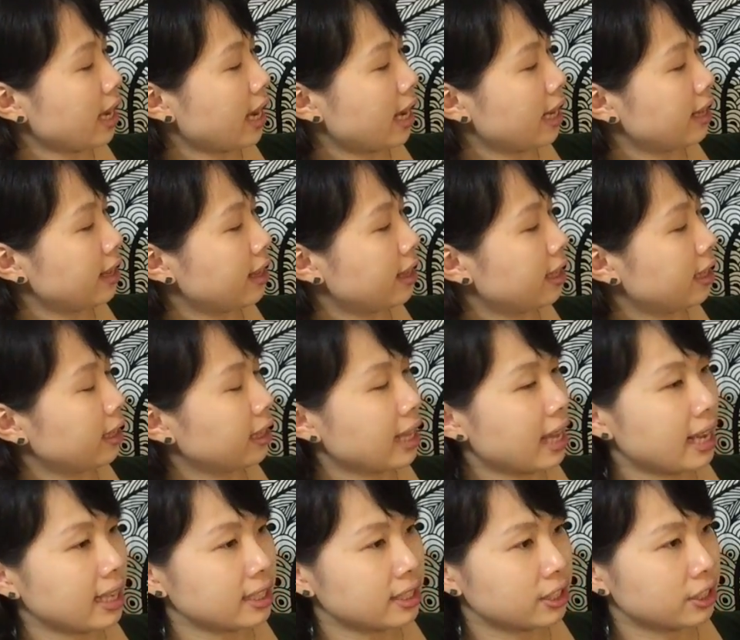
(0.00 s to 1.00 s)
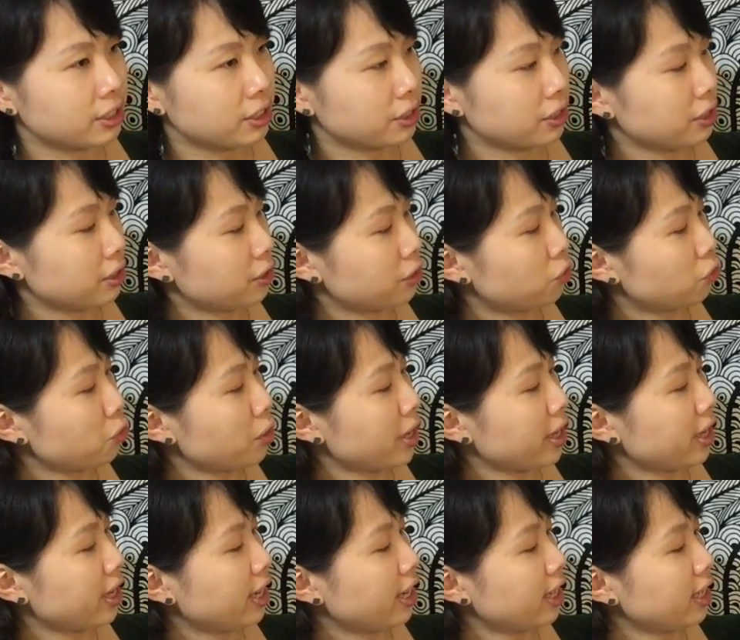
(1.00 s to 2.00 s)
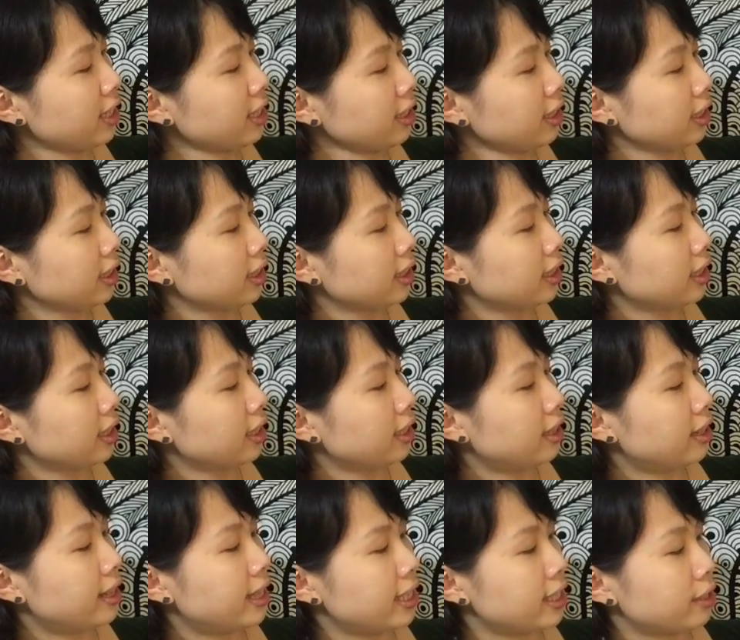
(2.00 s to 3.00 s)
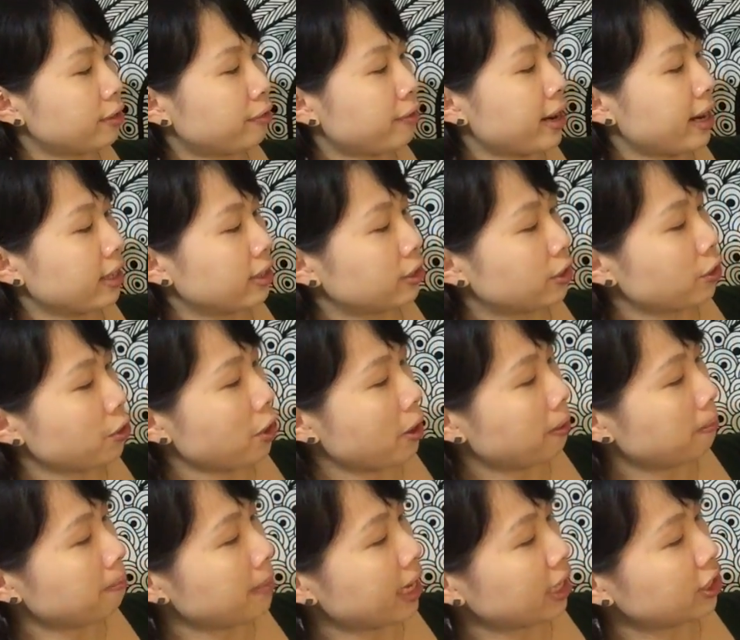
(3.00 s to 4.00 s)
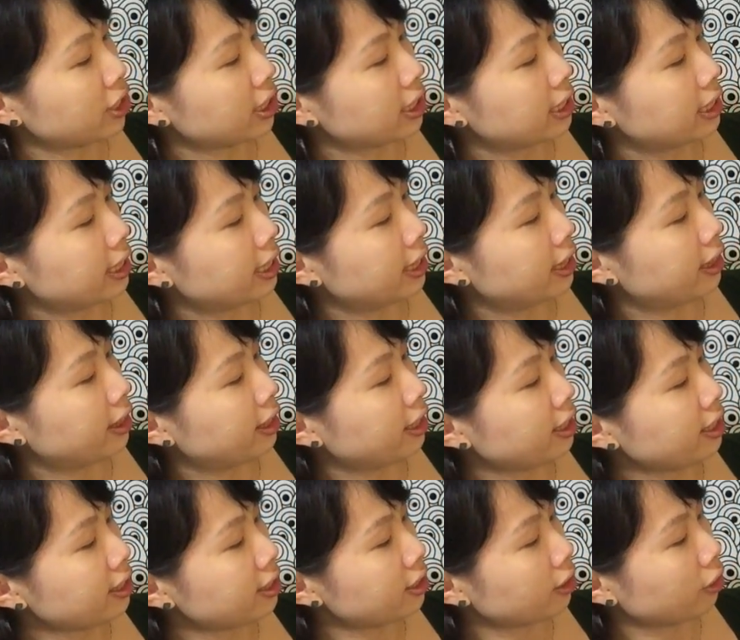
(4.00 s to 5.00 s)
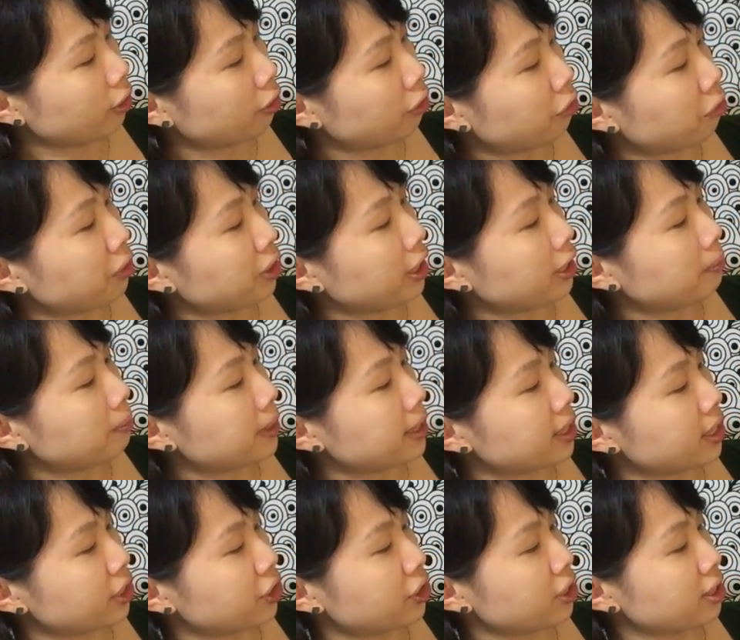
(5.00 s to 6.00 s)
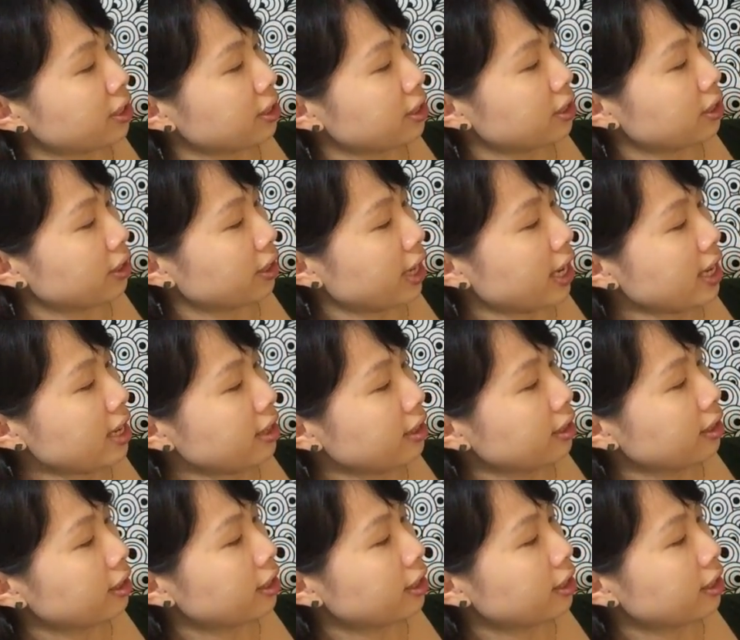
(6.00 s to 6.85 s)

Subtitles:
and the last string here, this fret. So it matches these 3 positions, okay?